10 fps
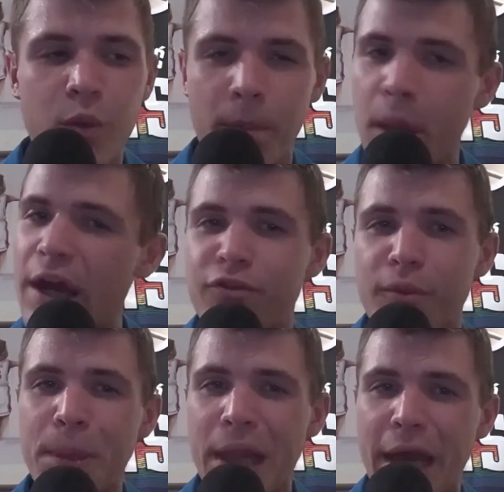playing
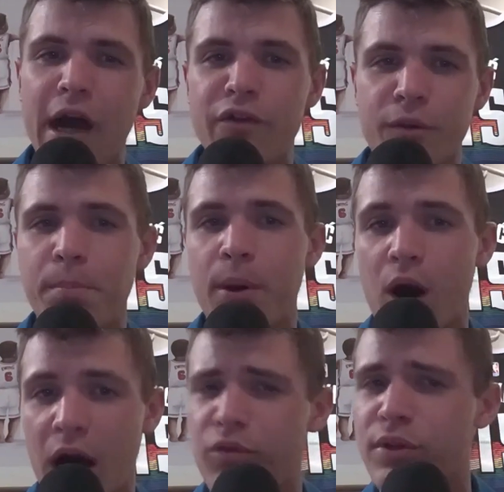for playoff
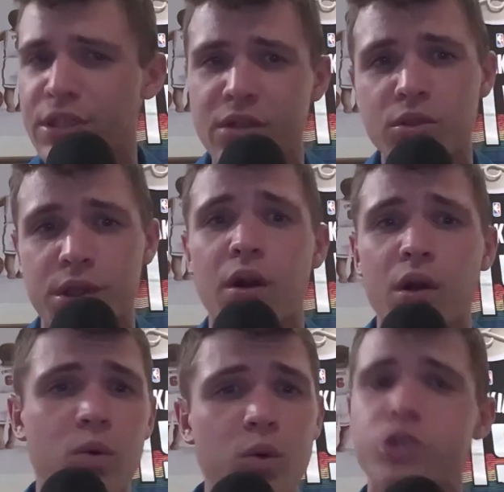football every single
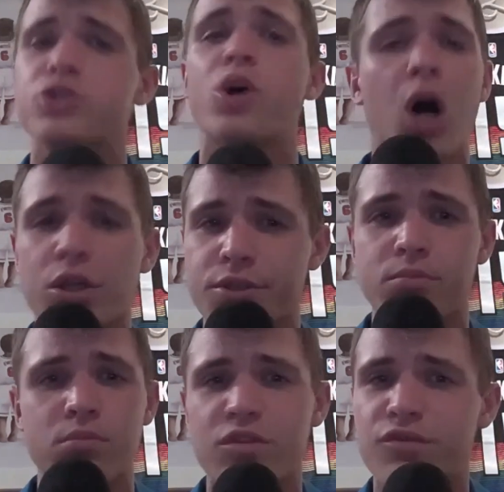year, which is
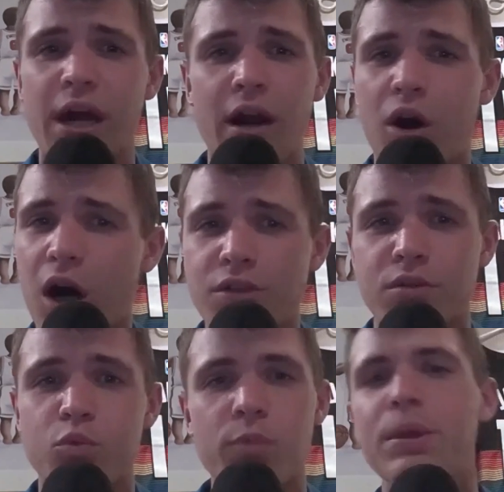awesome. It's flat out
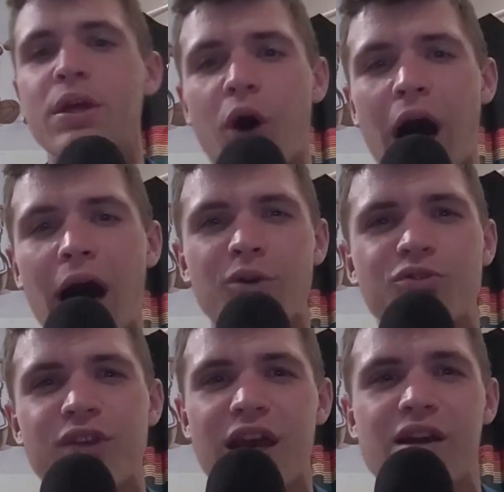awesome. We beat Ohio
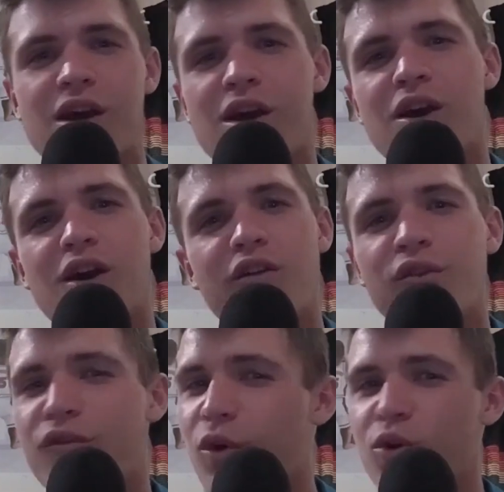State for
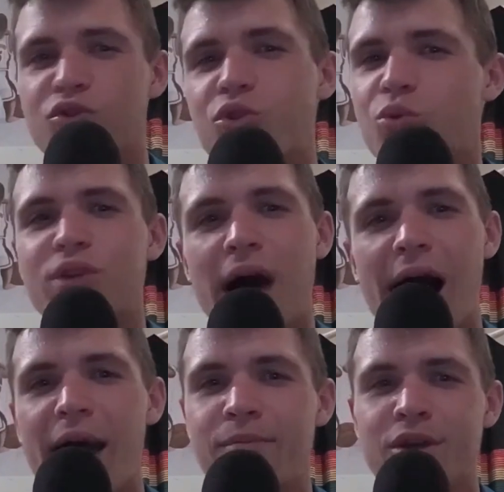the first 2
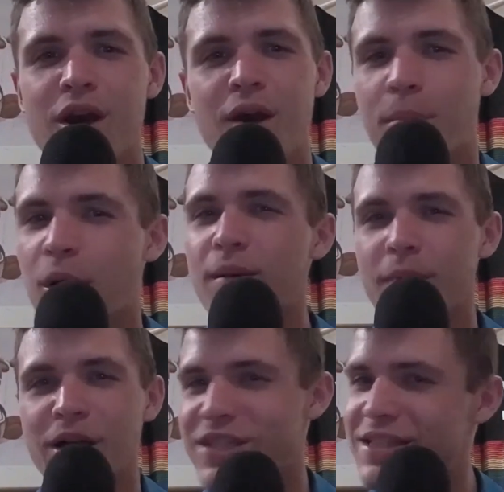times pretty
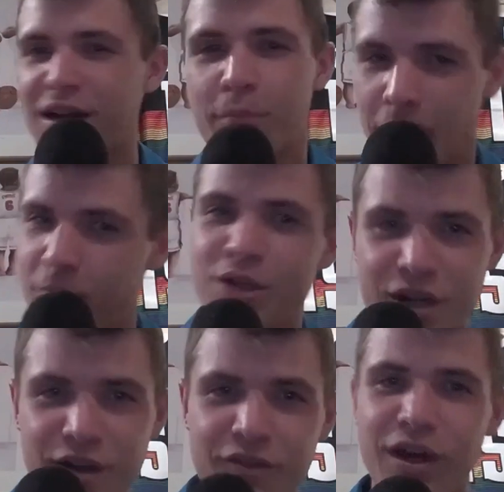much since I've been a
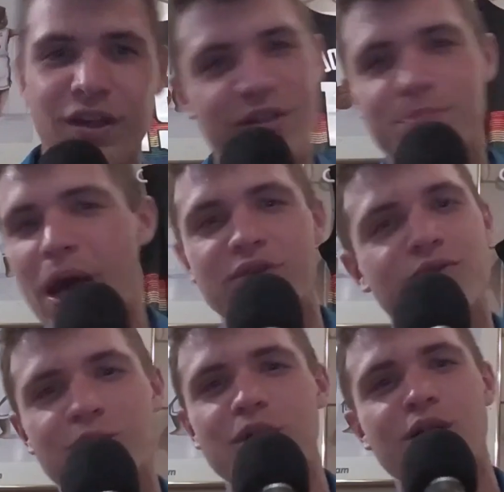Michigan fan these
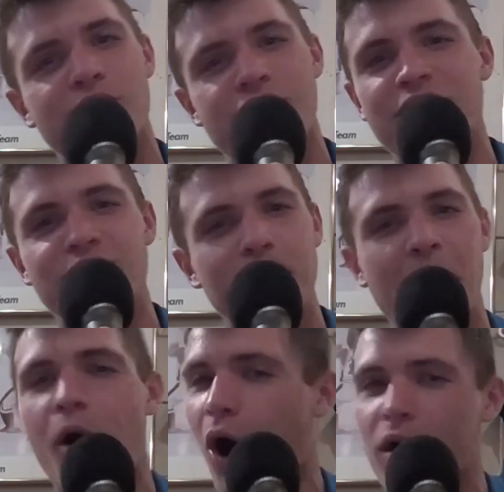past 2 years, and it's
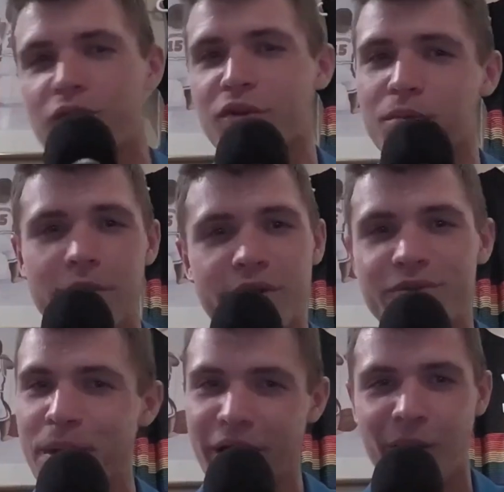been awesome. It's
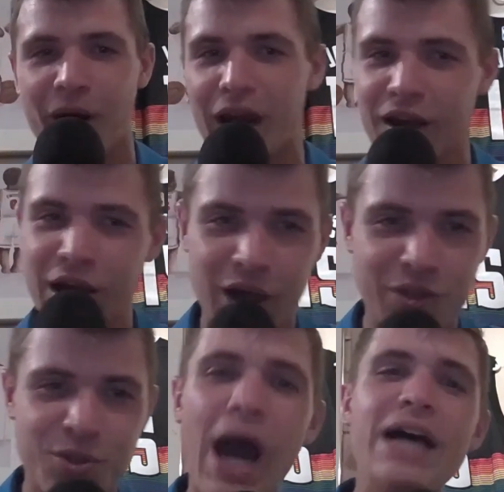been great.
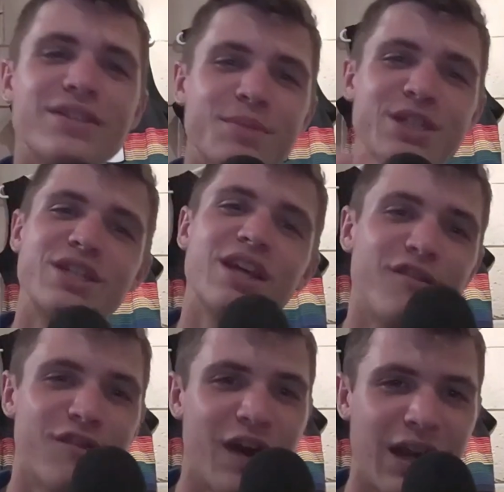So as a
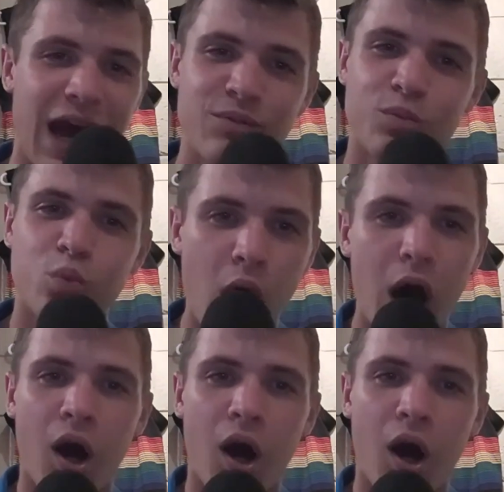Michigan fan, I want